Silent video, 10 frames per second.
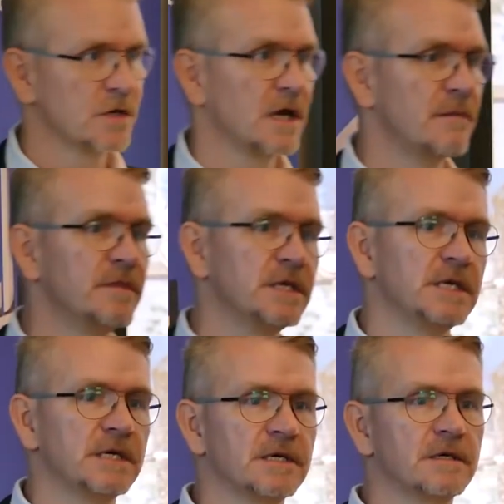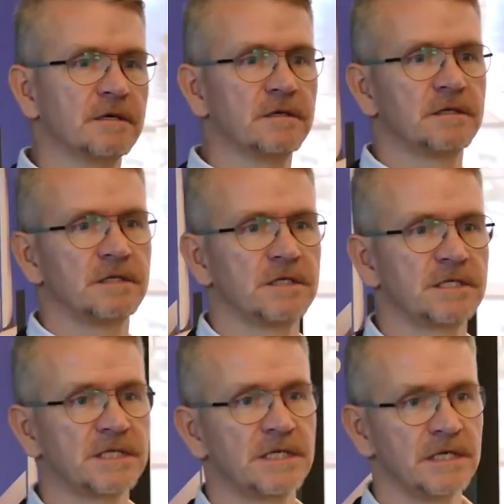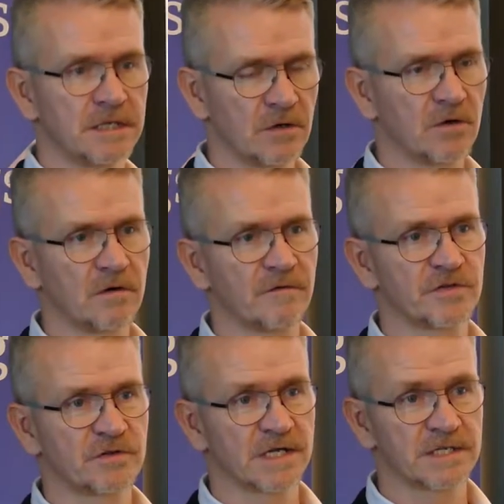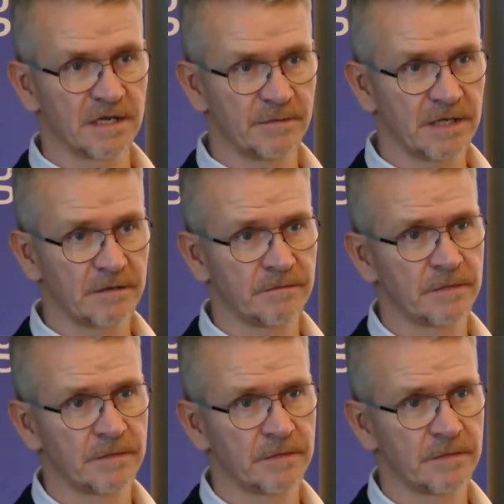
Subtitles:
I'm the CEO of Strax AB.